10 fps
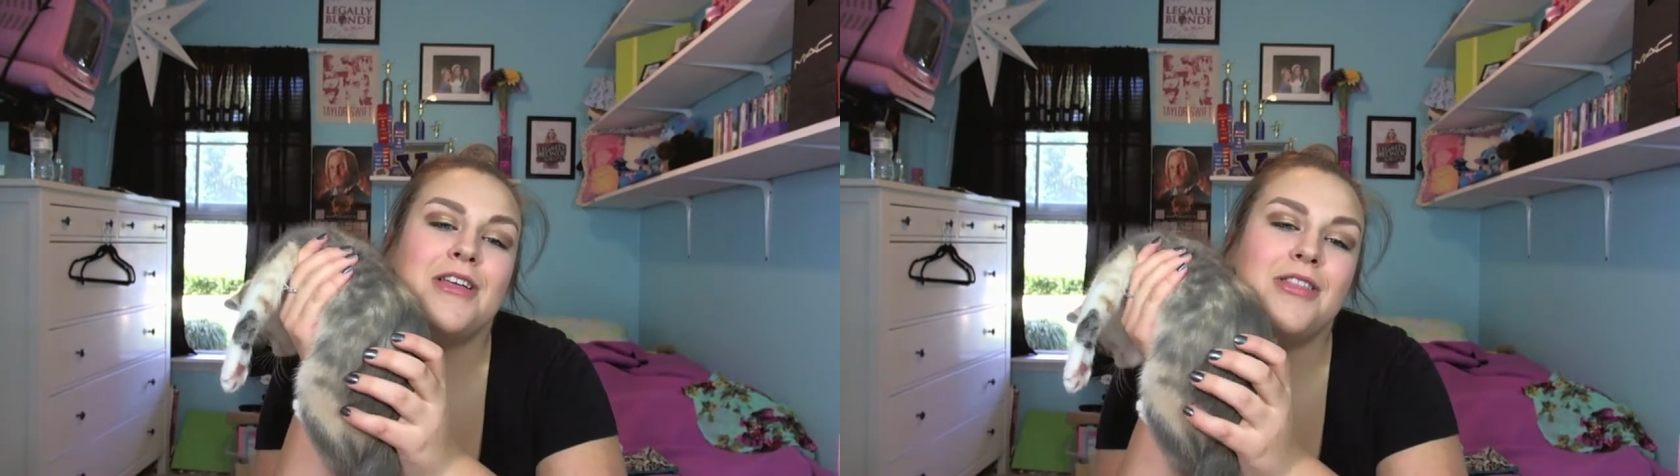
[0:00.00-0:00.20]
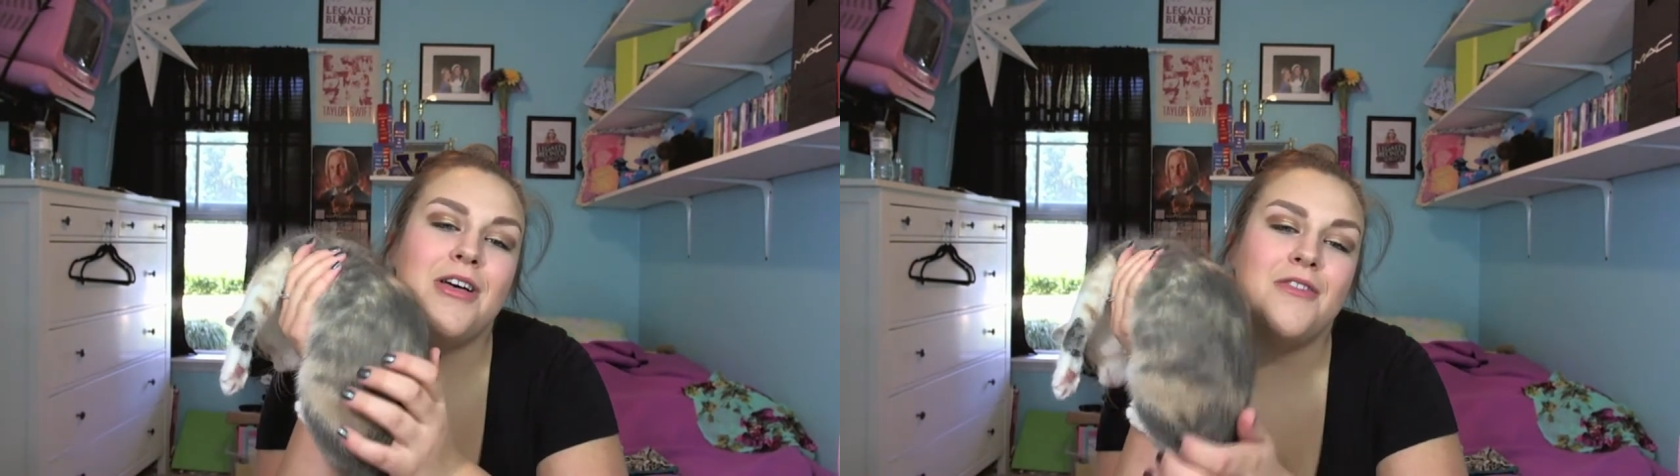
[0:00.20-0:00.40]

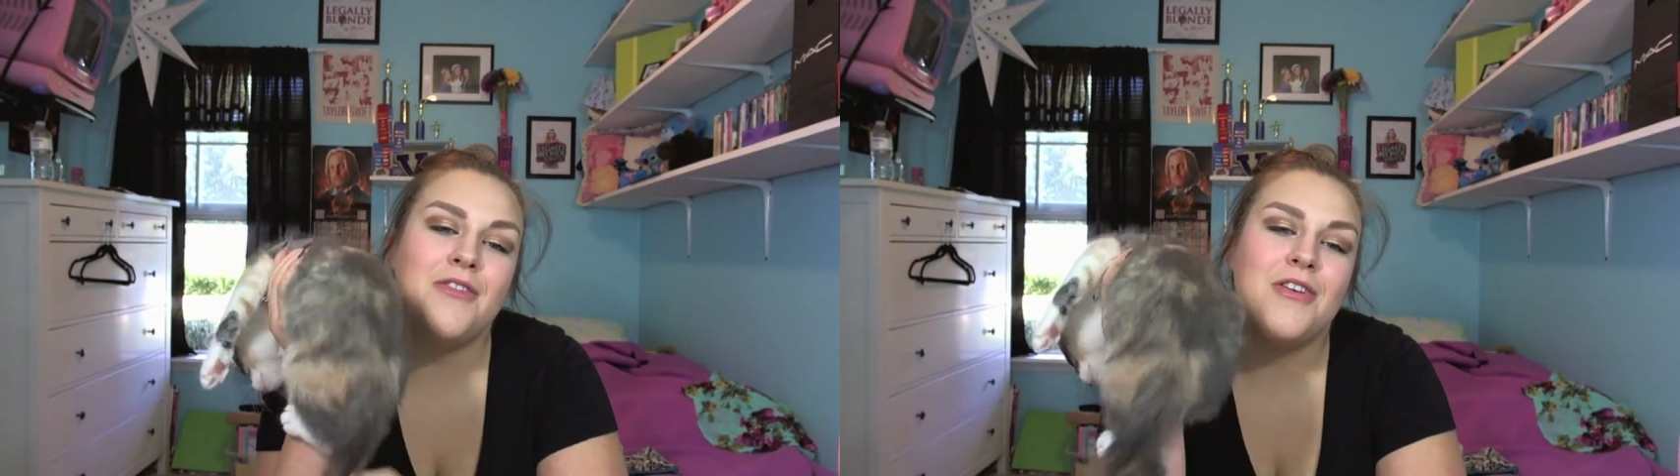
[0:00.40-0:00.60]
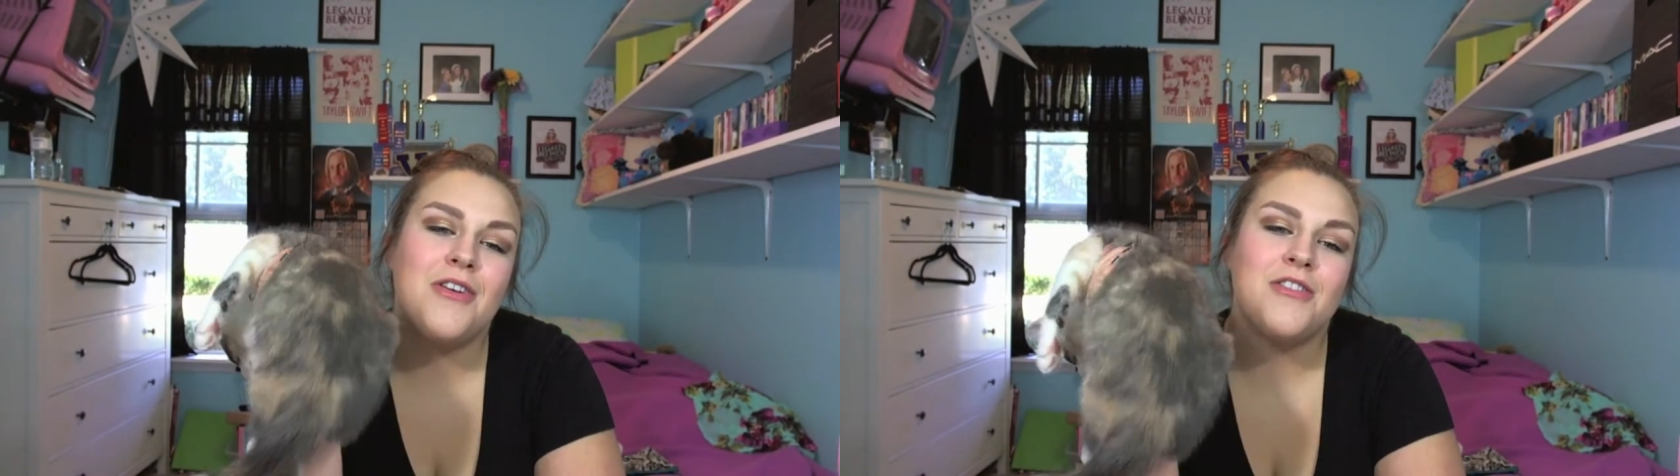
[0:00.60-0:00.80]
love
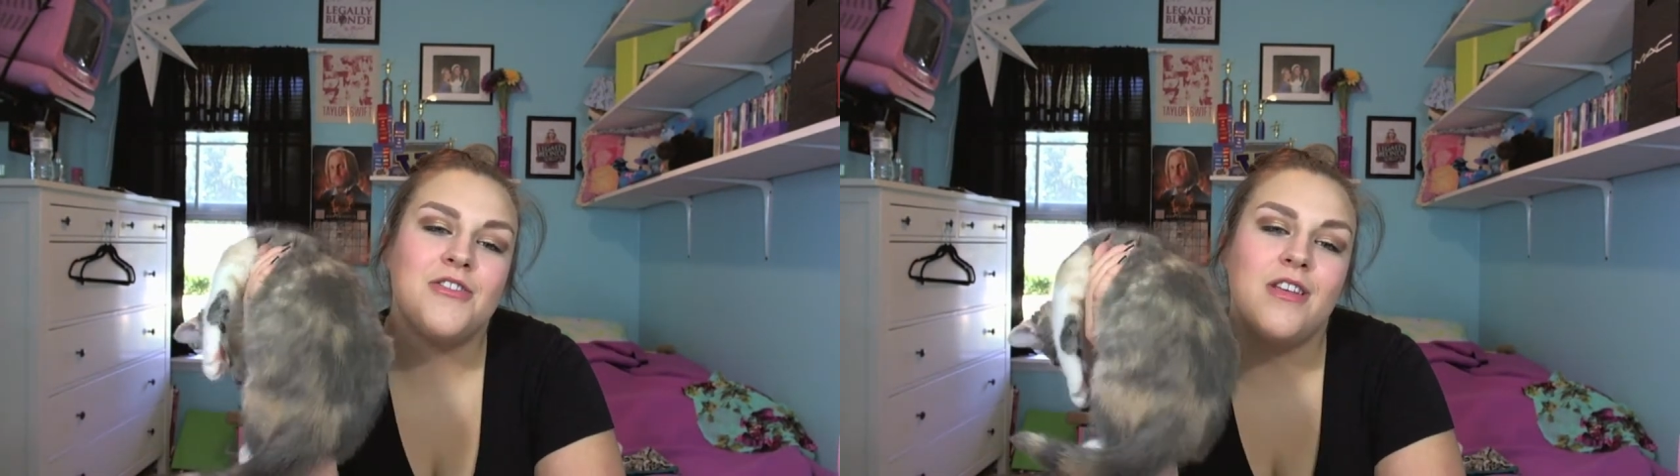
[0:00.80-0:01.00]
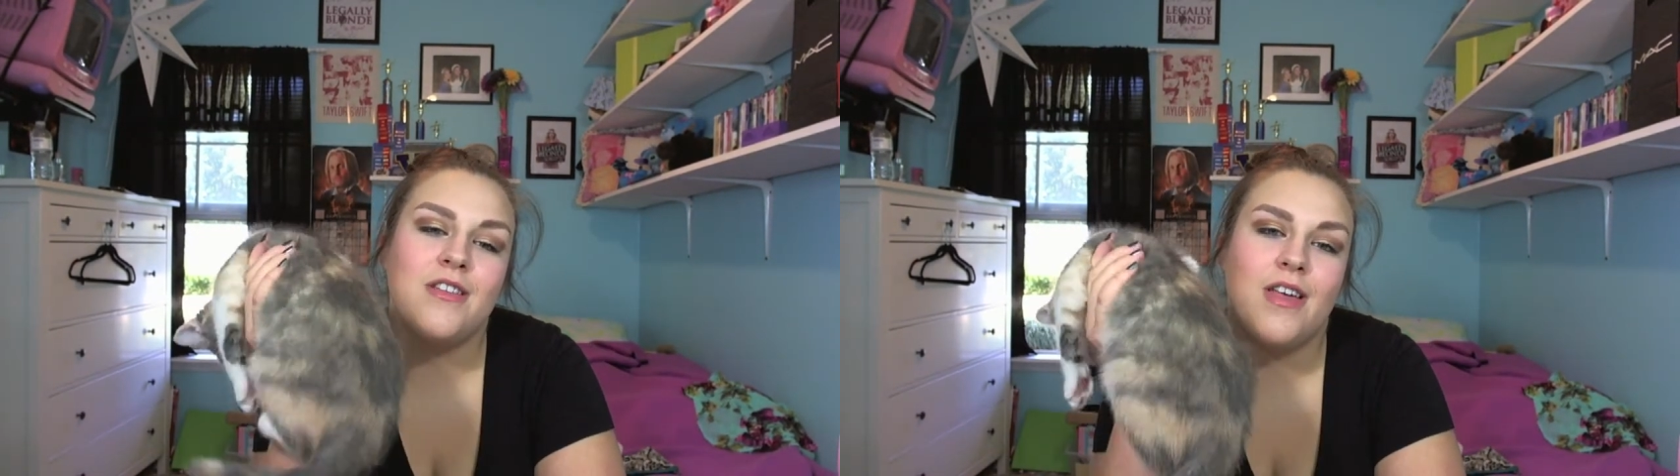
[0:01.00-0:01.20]
her.
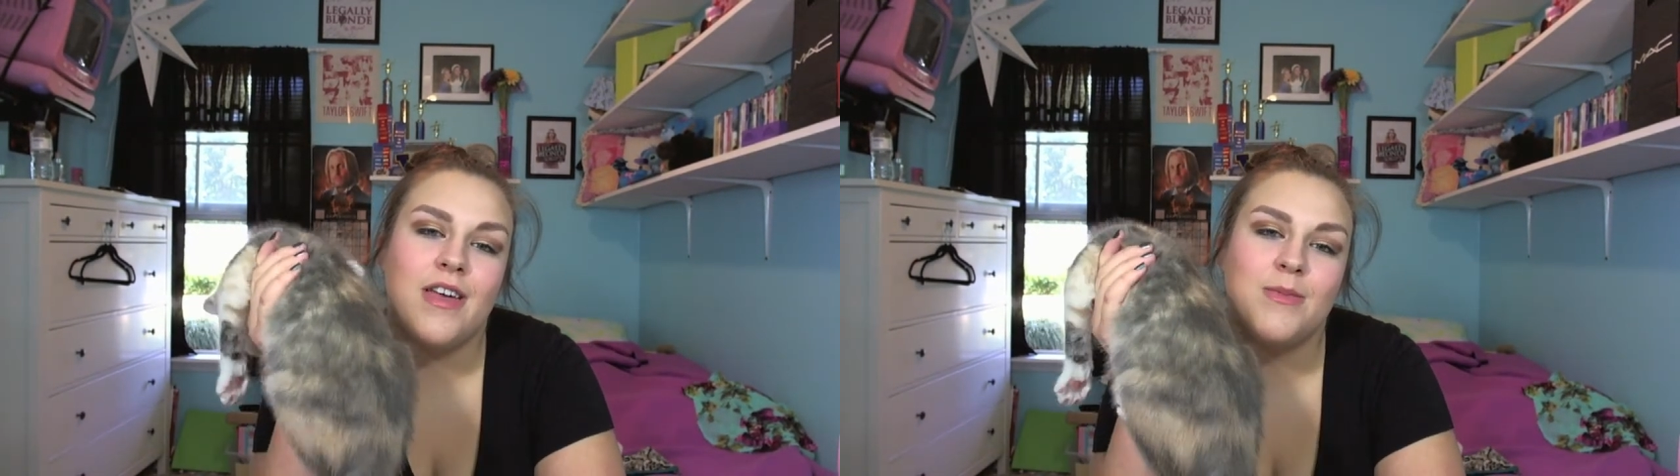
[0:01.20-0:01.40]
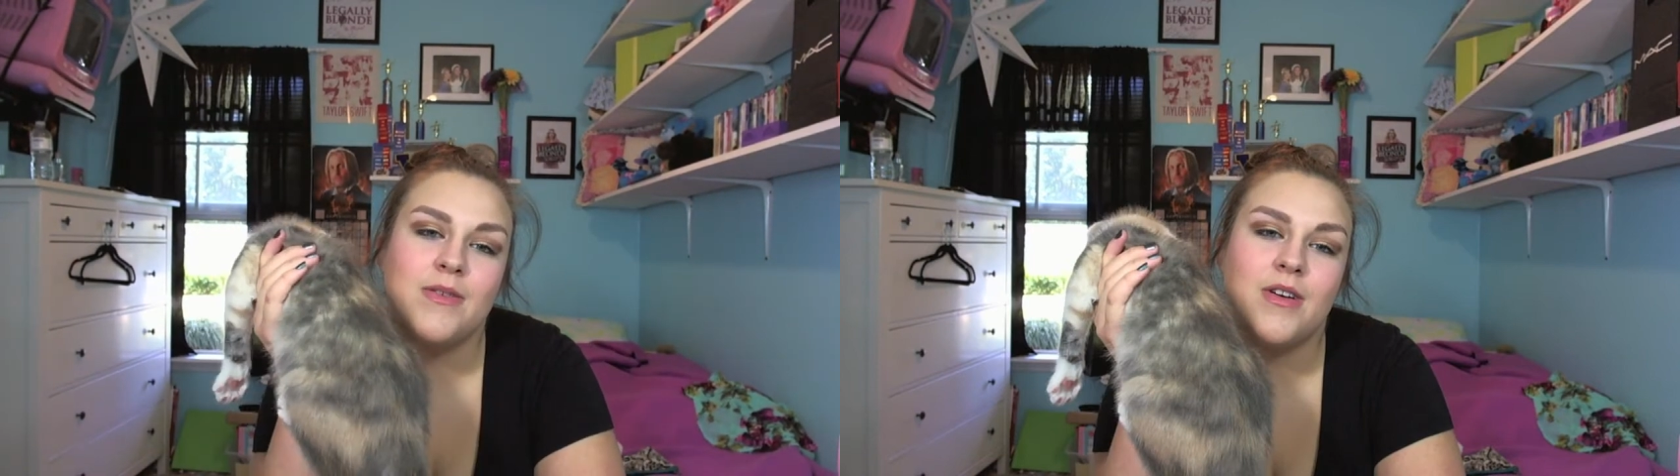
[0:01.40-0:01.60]
She doesn't
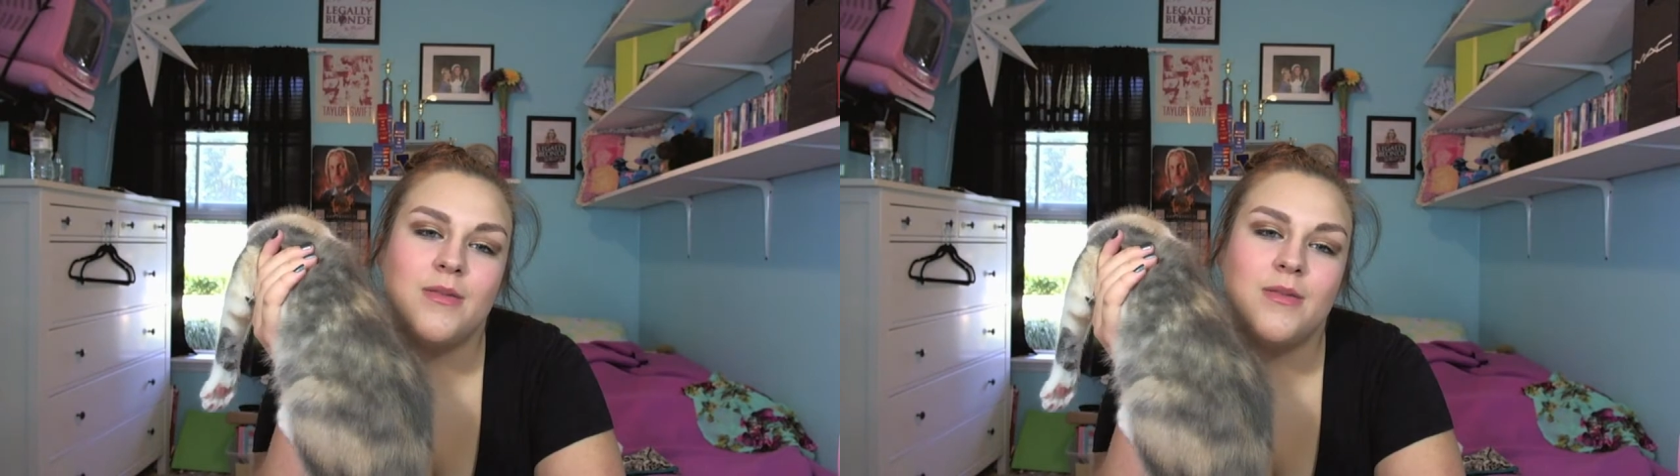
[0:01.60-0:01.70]
like me very